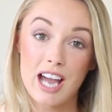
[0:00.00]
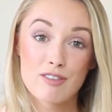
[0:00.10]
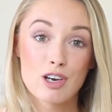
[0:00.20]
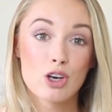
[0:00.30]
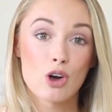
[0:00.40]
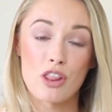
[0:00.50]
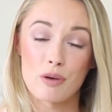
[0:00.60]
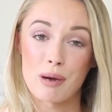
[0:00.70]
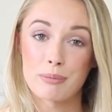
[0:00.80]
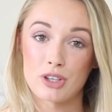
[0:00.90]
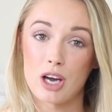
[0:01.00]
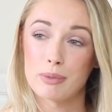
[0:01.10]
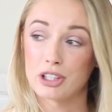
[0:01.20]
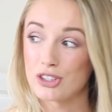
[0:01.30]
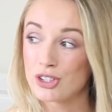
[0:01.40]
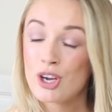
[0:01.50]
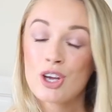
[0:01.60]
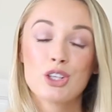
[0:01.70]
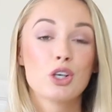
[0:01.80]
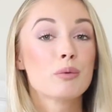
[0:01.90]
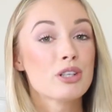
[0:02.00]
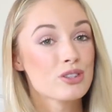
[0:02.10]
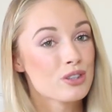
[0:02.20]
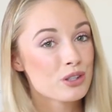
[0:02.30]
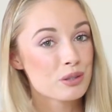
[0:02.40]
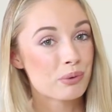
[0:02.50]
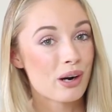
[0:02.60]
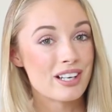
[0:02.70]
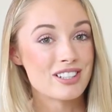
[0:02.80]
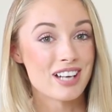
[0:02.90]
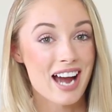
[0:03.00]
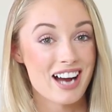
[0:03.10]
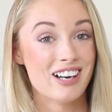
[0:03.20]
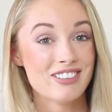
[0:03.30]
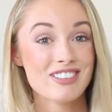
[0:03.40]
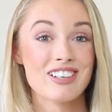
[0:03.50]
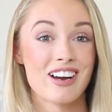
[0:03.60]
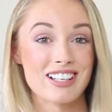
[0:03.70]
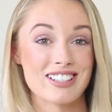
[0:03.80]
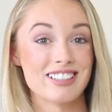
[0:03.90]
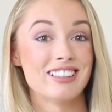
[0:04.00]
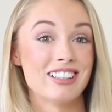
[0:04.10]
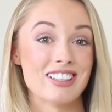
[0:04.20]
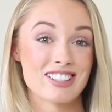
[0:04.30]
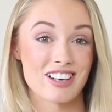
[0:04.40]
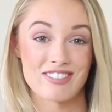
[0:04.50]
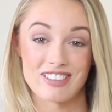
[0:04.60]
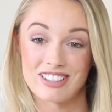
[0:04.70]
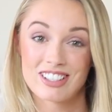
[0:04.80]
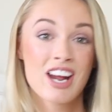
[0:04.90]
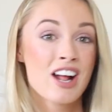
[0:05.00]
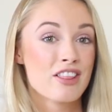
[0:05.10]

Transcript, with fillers: have a look on their website because you'll be so surprised at how nice the stuff is.